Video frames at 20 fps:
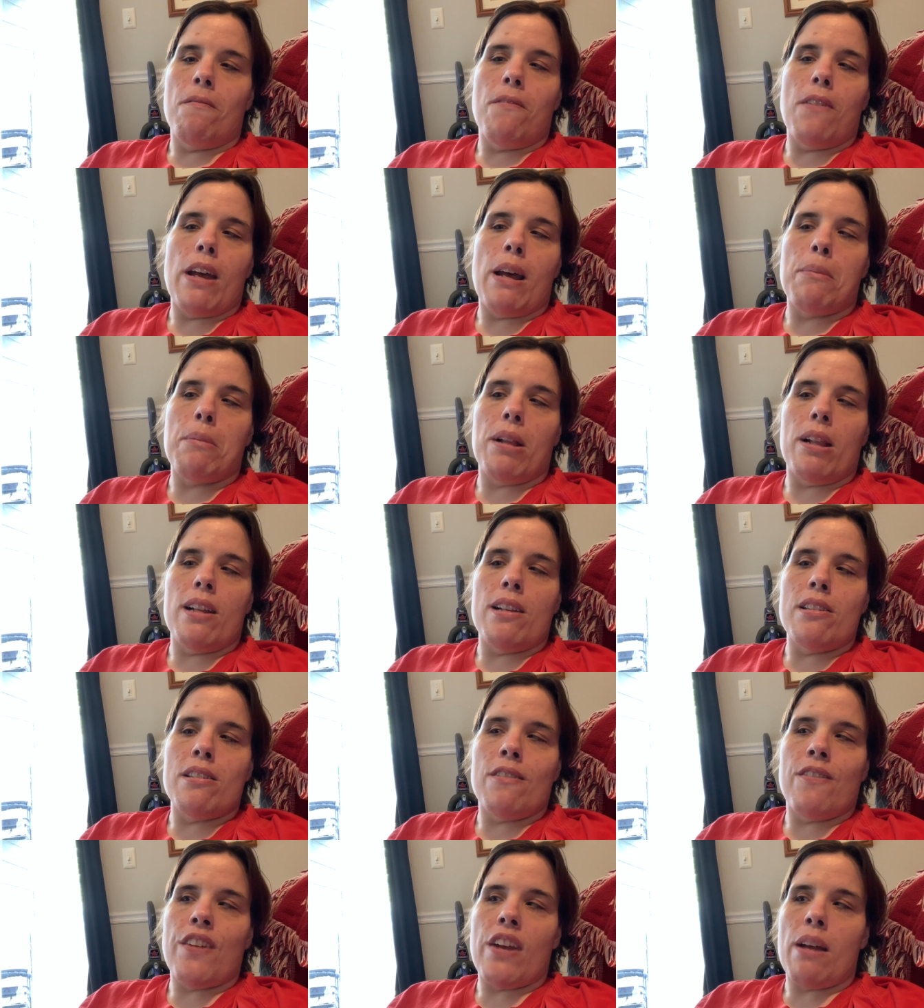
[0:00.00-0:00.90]

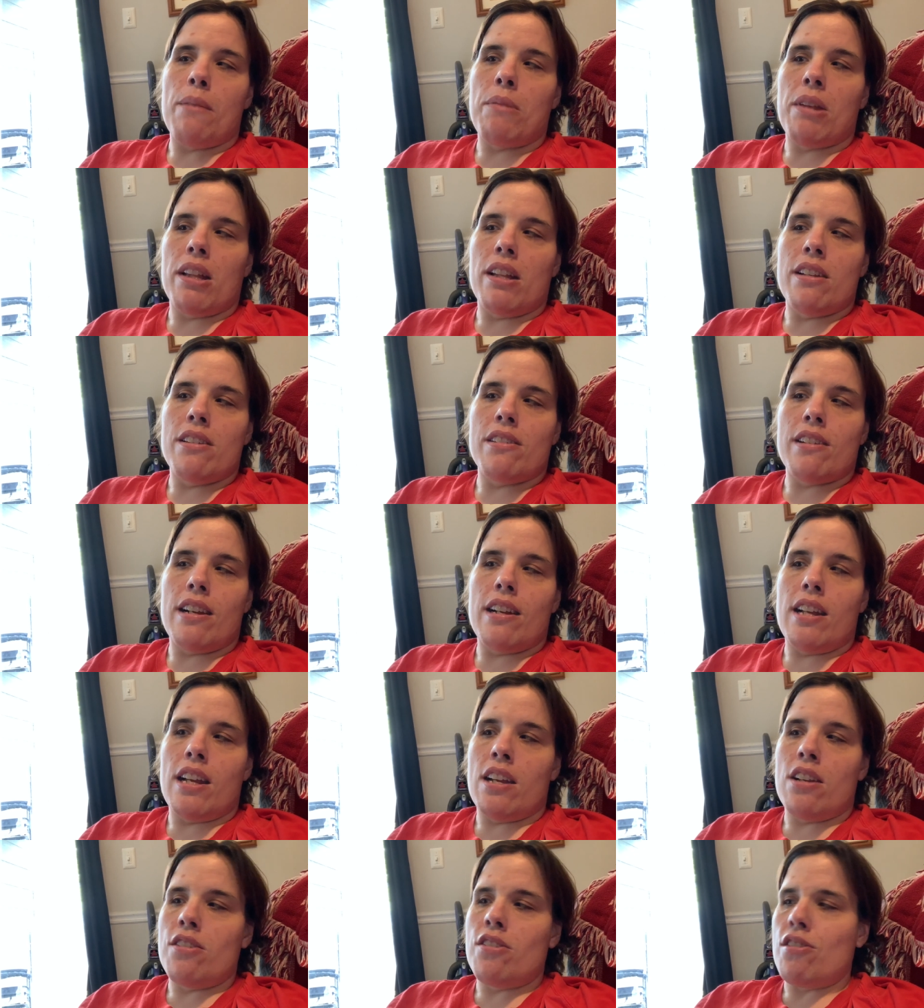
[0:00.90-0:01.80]
Fabulous, fabulous
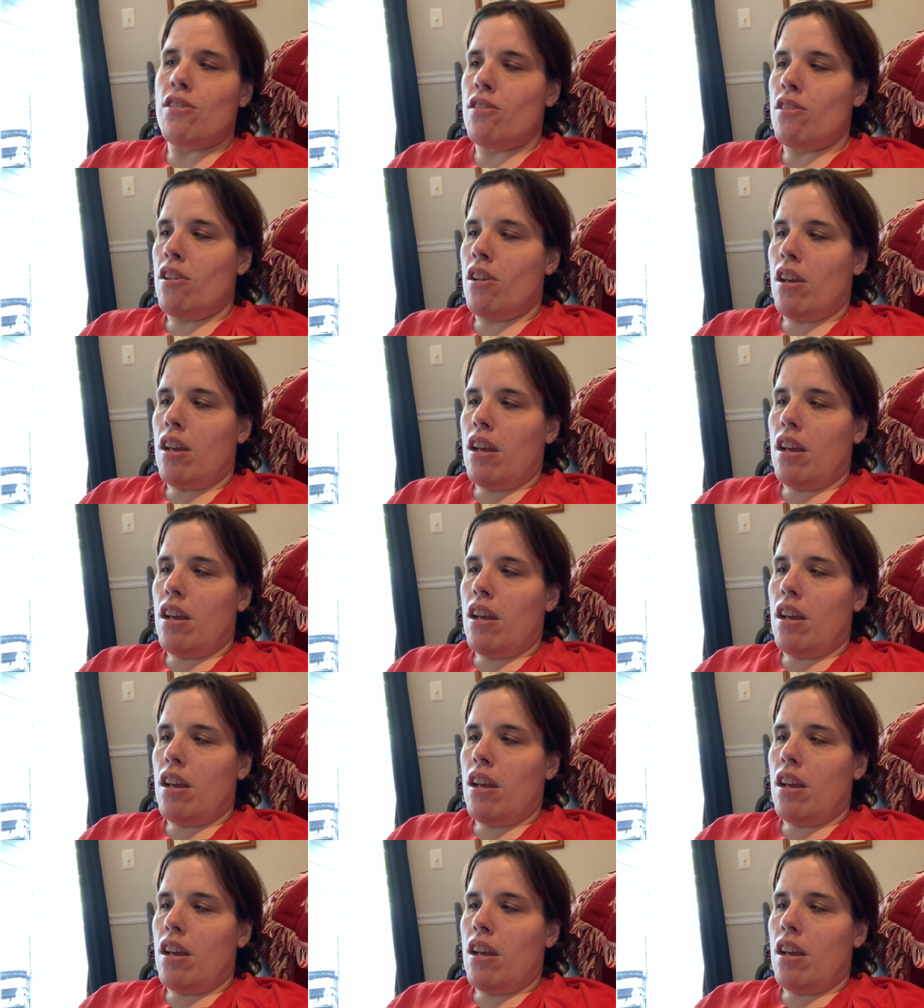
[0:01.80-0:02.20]
ideas.